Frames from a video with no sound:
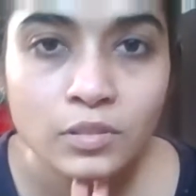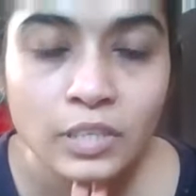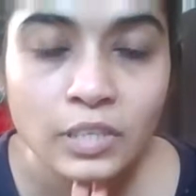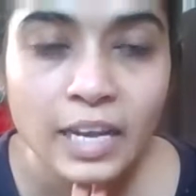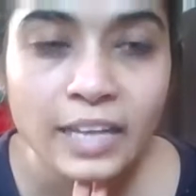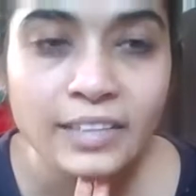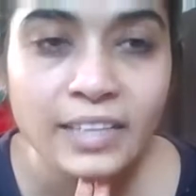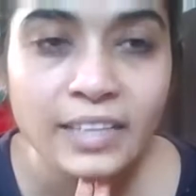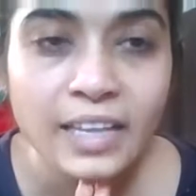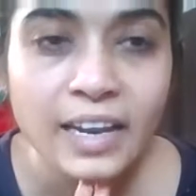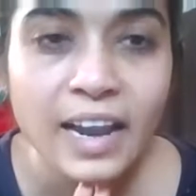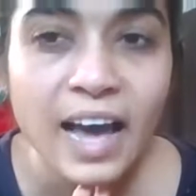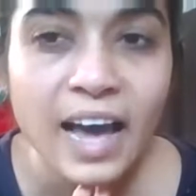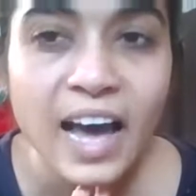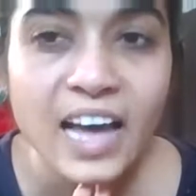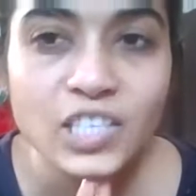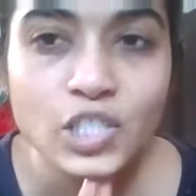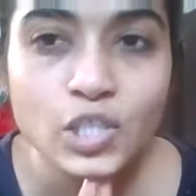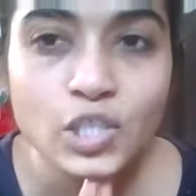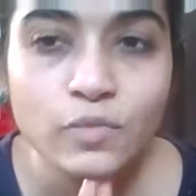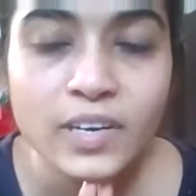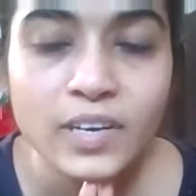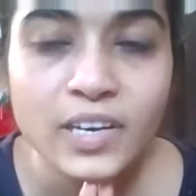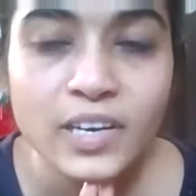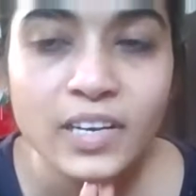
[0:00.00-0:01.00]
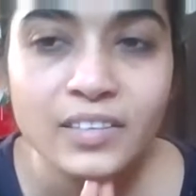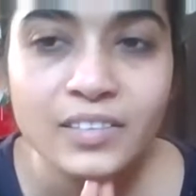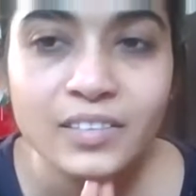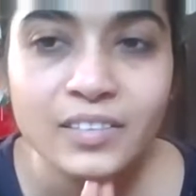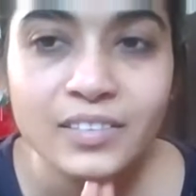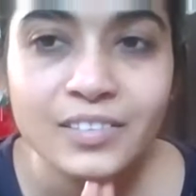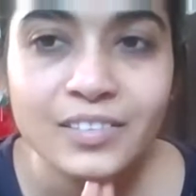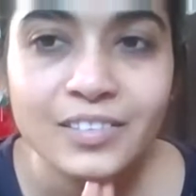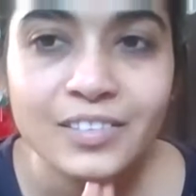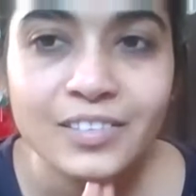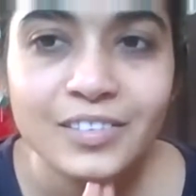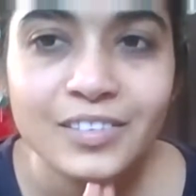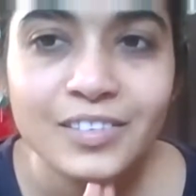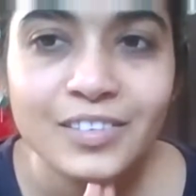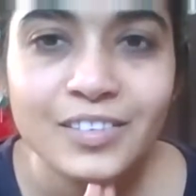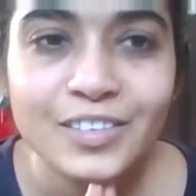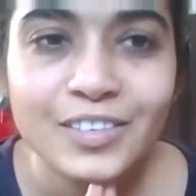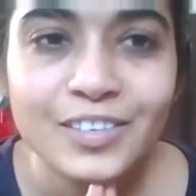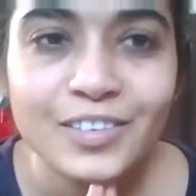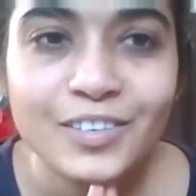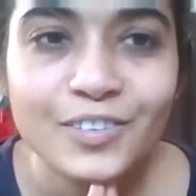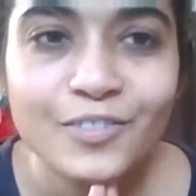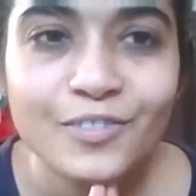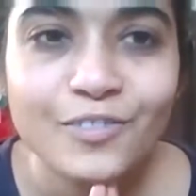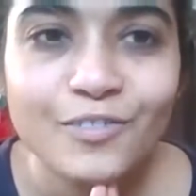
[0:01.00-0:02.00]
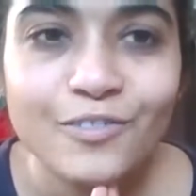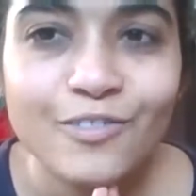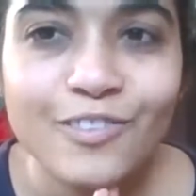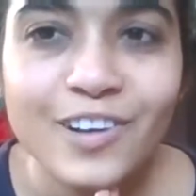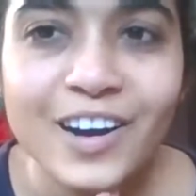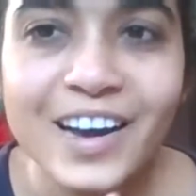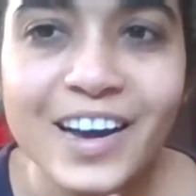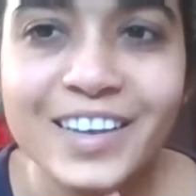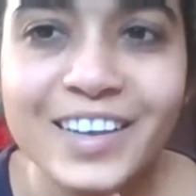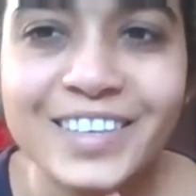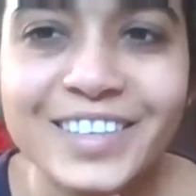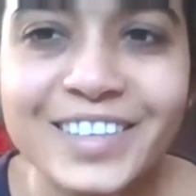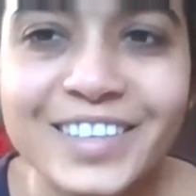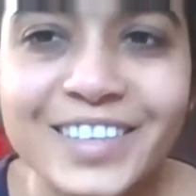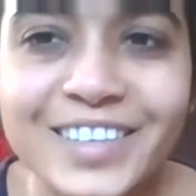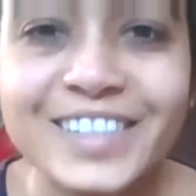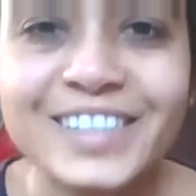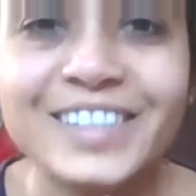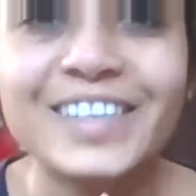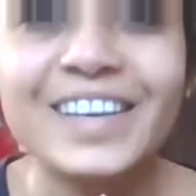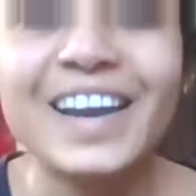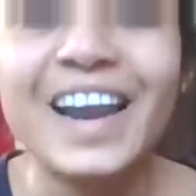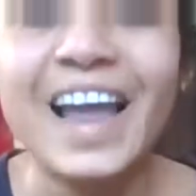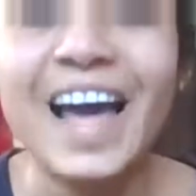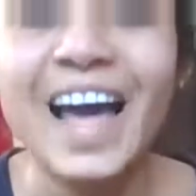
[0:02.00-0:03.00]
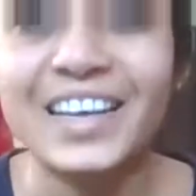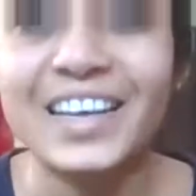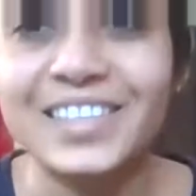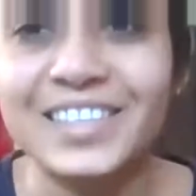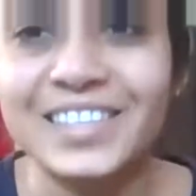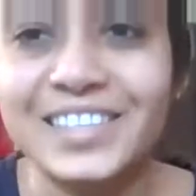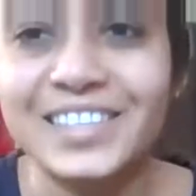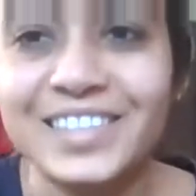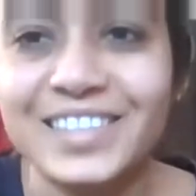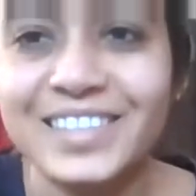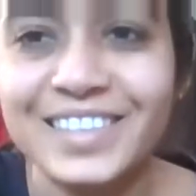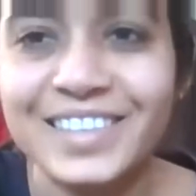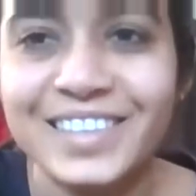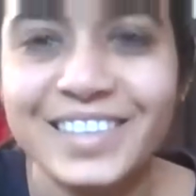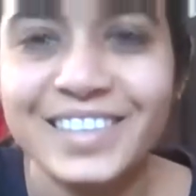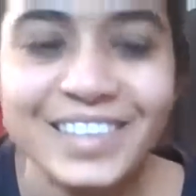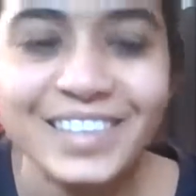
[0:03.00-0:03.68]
and the last one, 1. Relax.